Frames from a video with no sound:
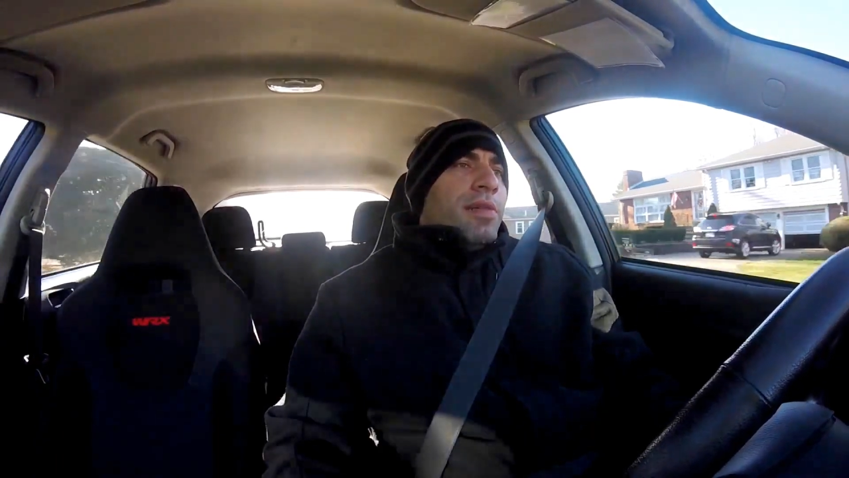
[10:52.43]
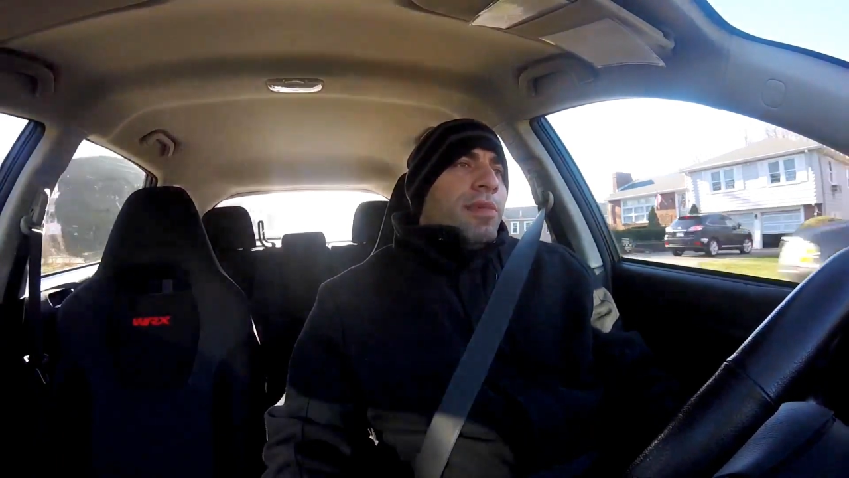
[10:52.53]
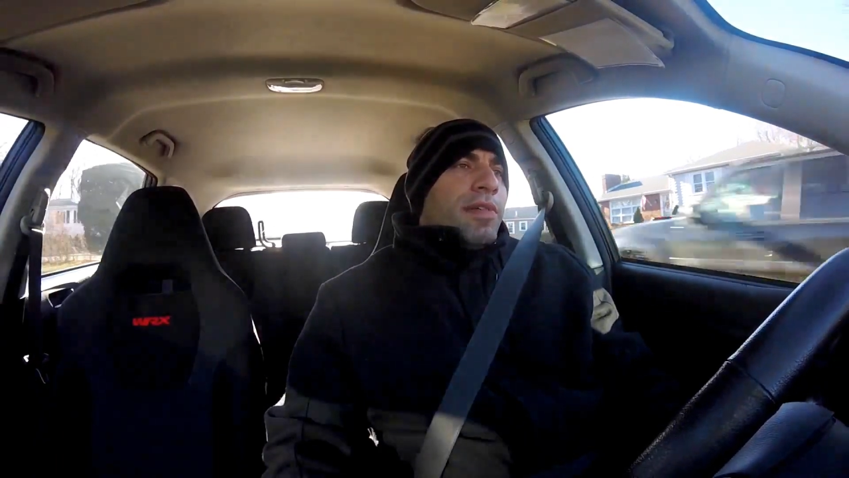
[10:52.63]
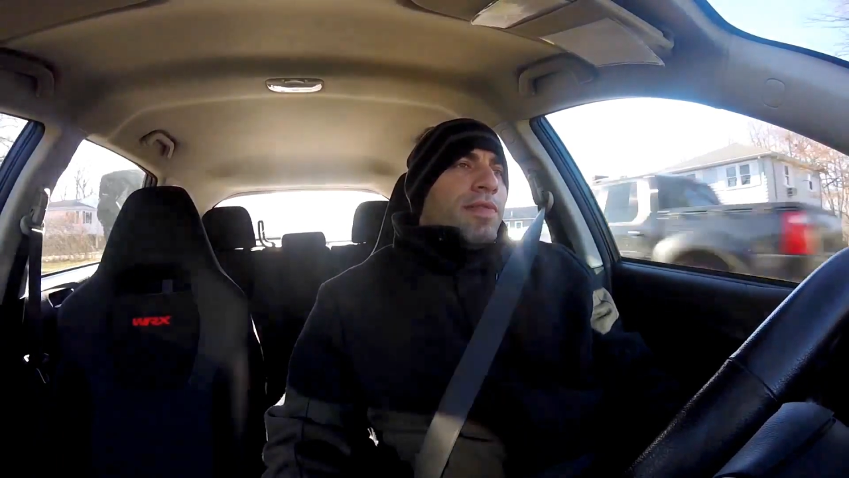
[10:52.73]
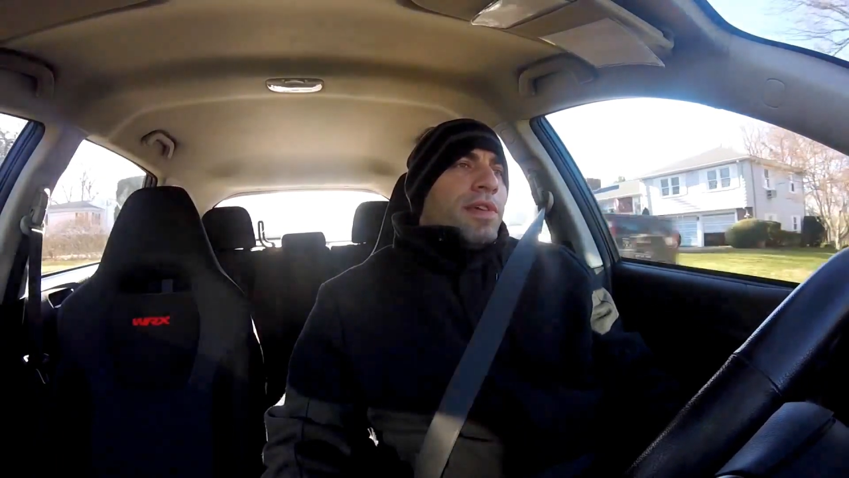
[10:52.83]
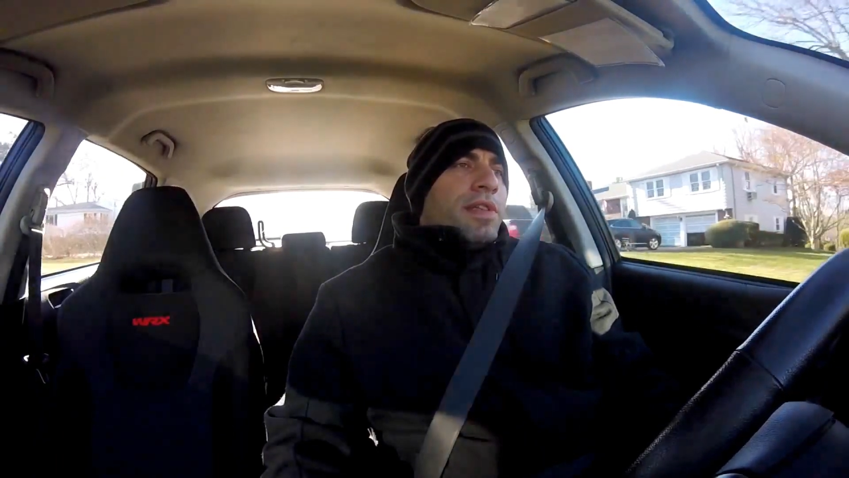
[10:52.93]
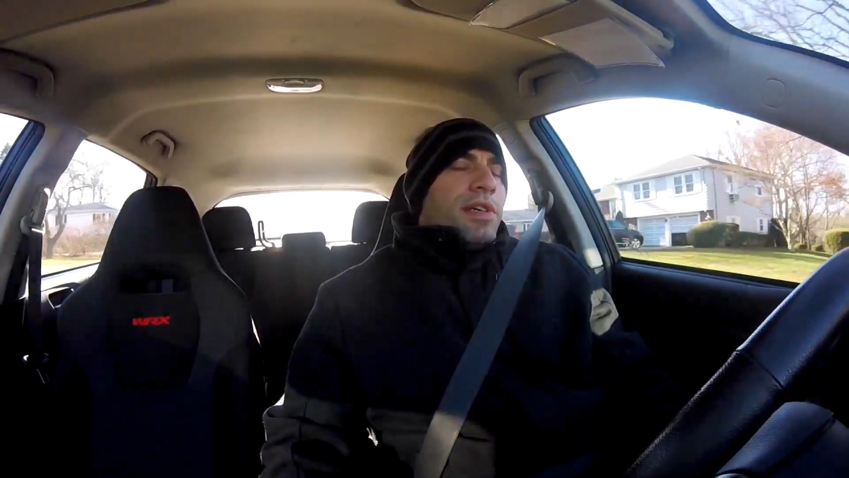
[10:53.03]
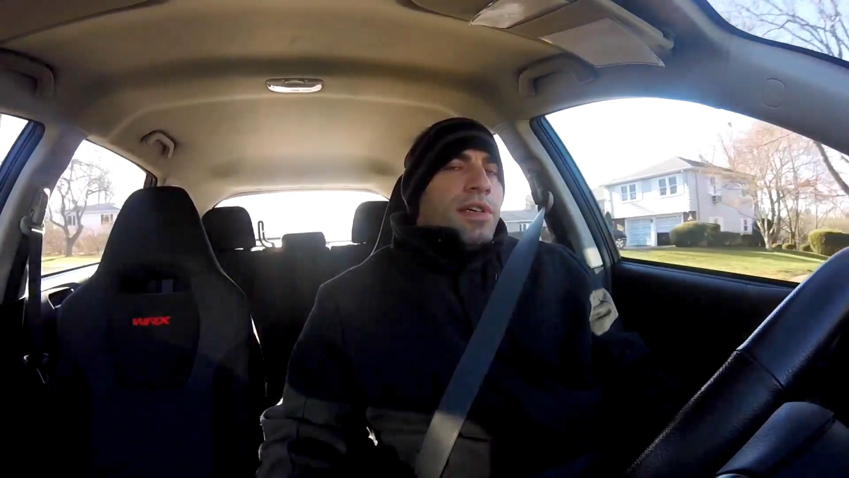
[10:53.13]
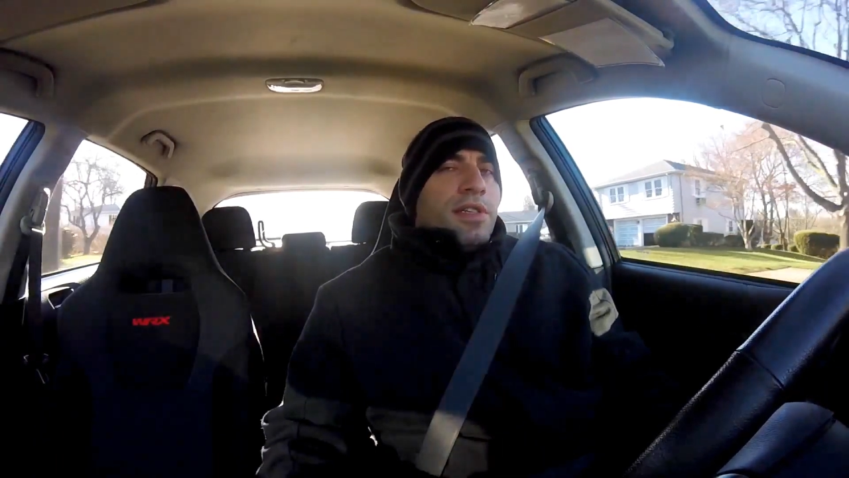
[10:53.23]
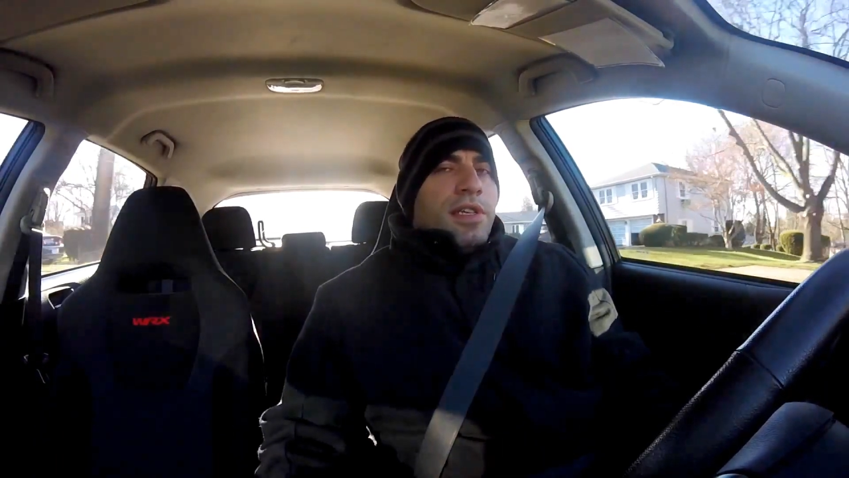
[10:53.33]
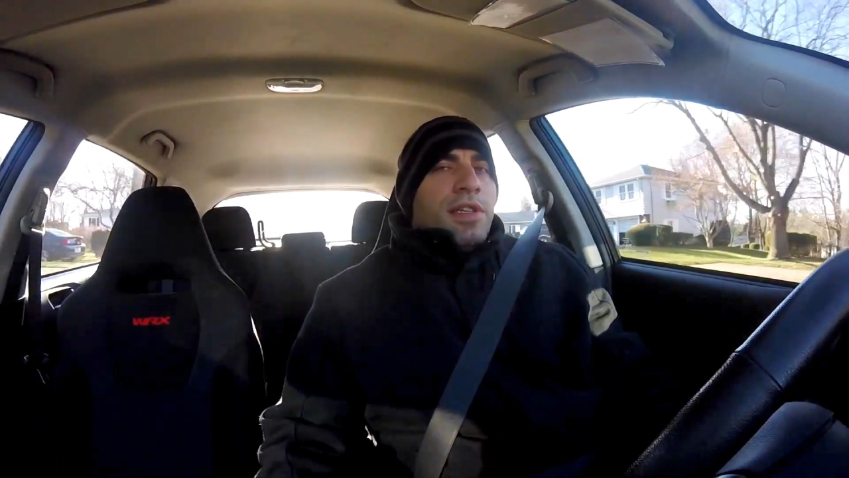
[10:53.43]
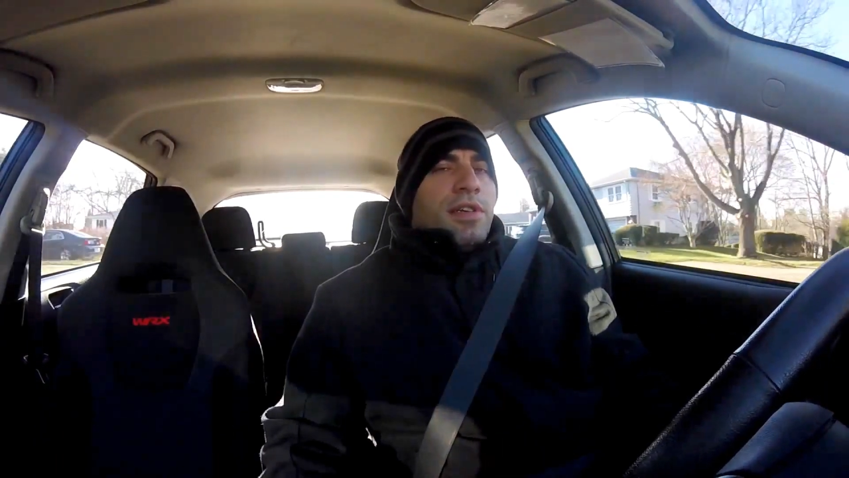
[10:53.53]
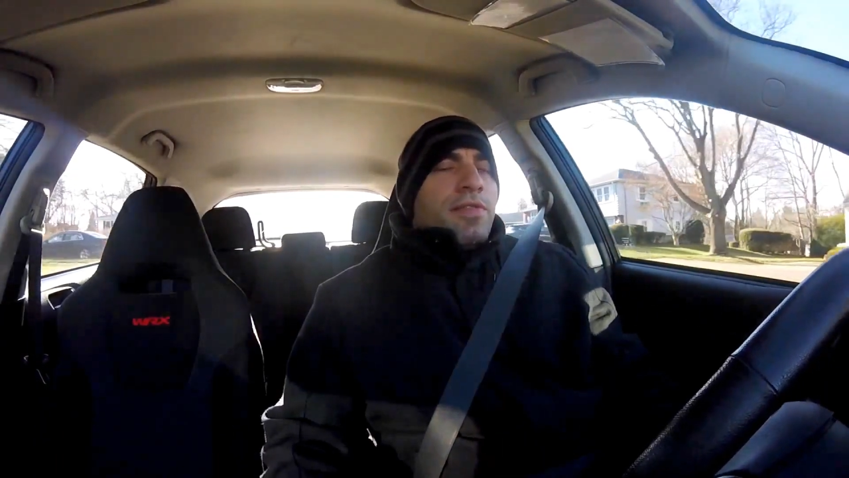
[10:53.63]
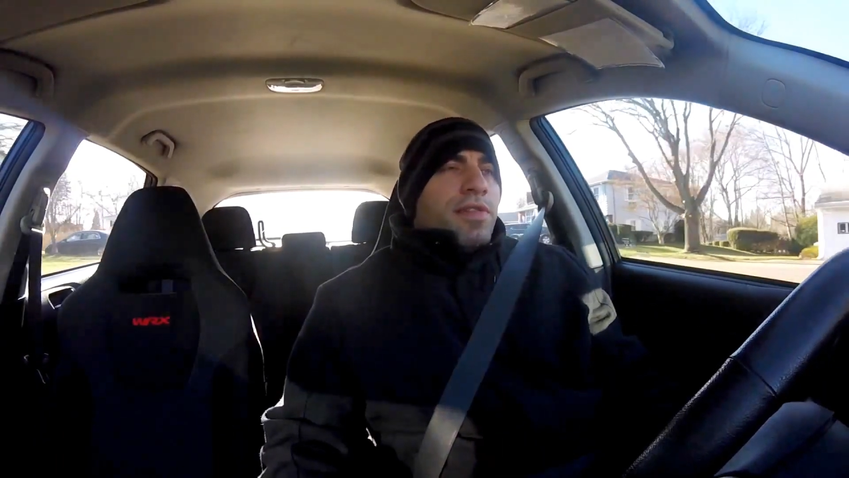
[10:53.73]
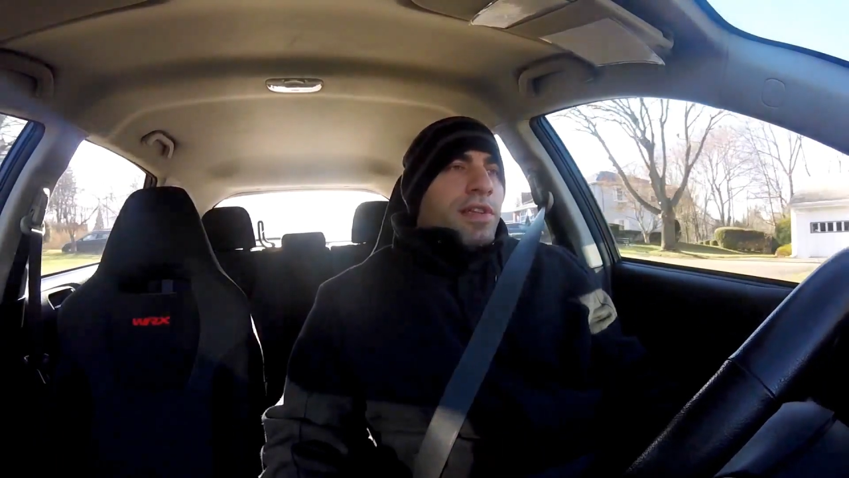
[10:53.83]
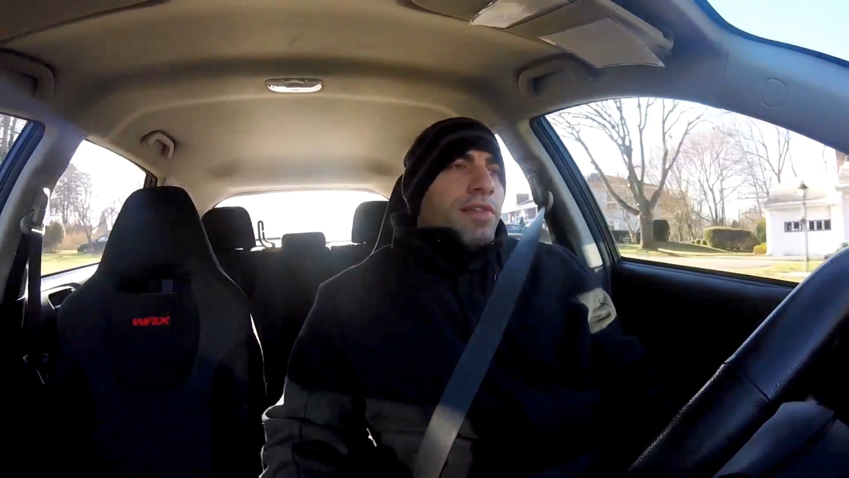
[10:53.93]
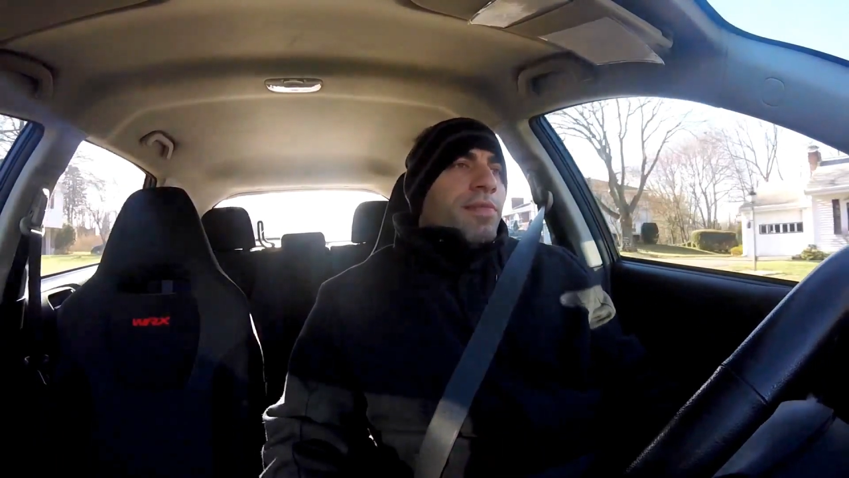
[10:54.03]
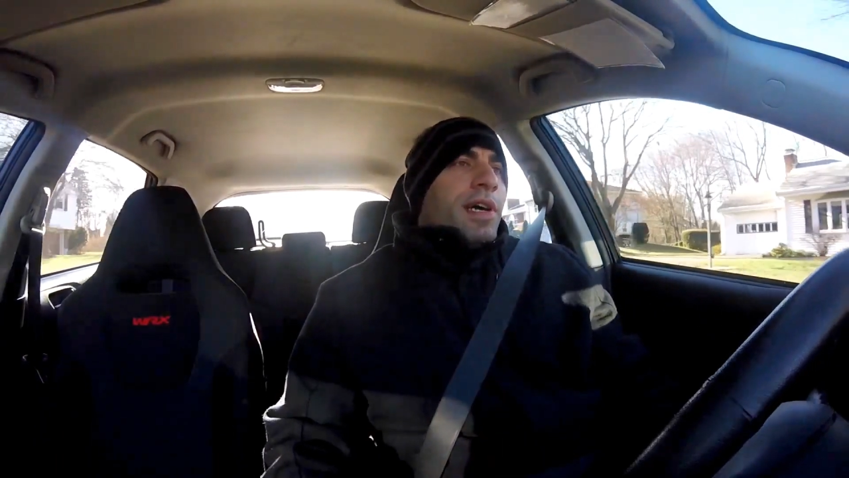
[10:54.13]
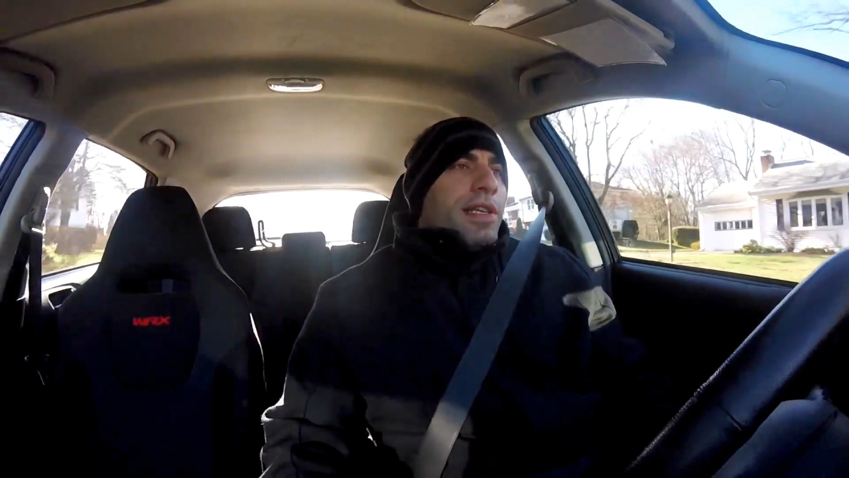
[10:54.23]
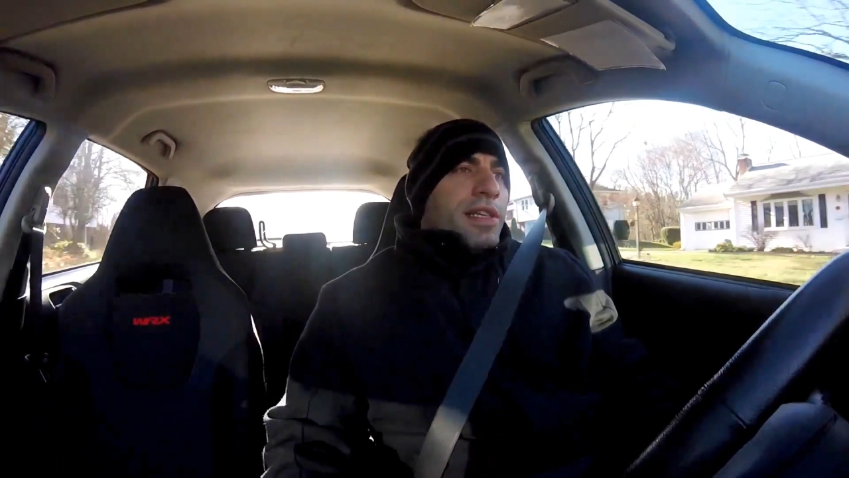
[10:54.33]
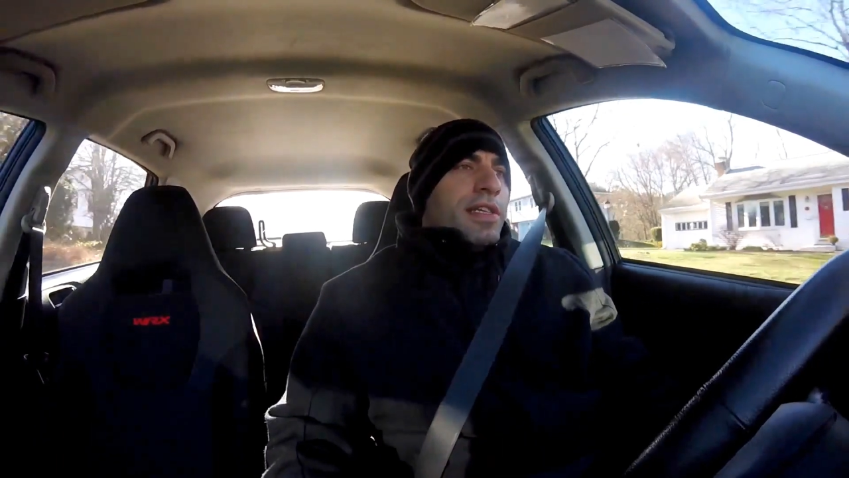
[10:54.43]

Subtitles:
my friend, a dealer friend of mine,